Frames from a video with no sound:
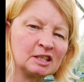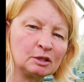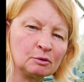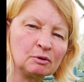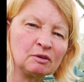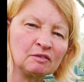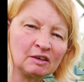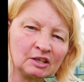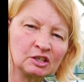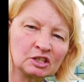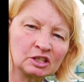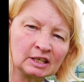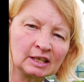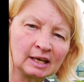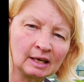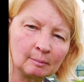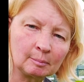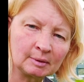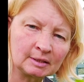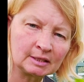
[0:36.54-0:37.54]
do eventually
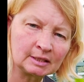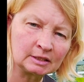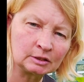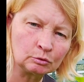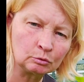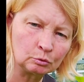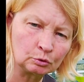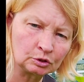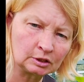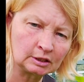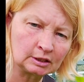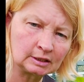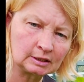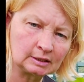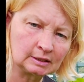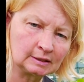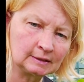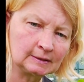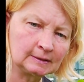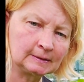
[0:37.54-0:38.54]
get a bit exhausted.
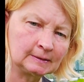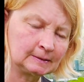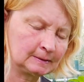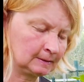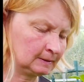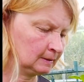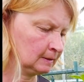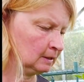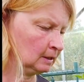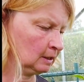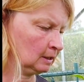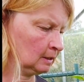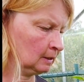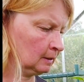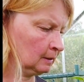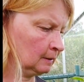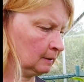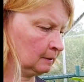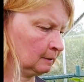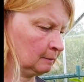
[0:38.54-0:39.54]

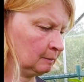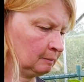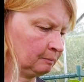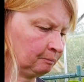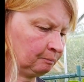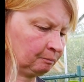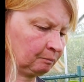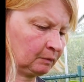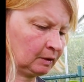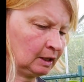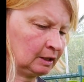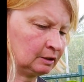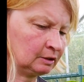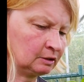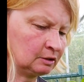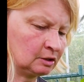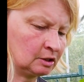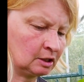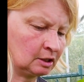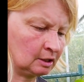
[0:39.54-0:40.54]

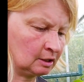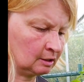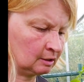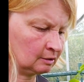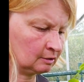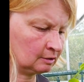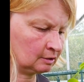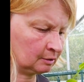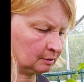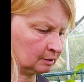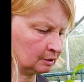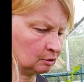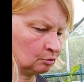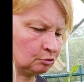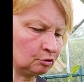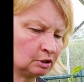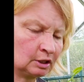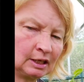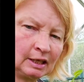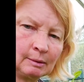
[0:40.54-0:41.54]
So it's
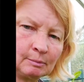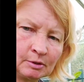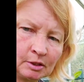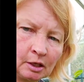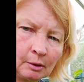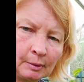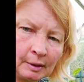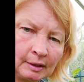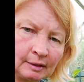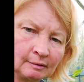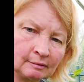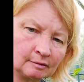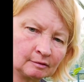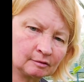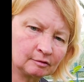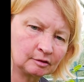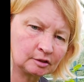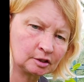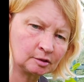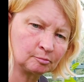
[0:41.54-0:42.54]
good to keep sowing
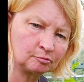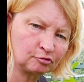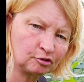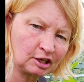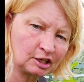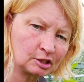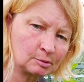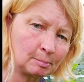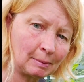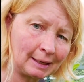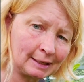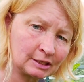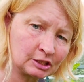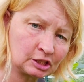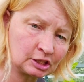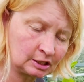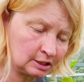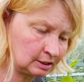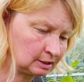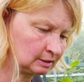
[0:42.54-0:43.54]
some fresh
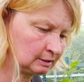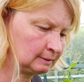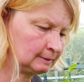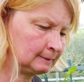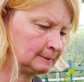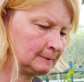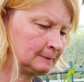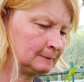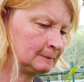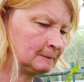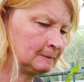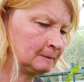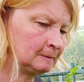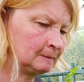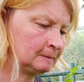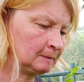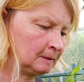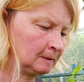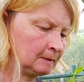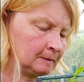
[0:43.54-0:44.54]
batches.
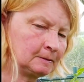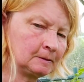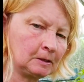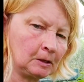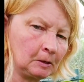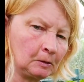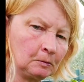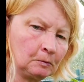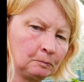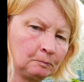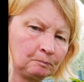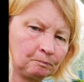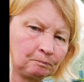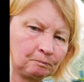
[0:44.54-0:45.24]
So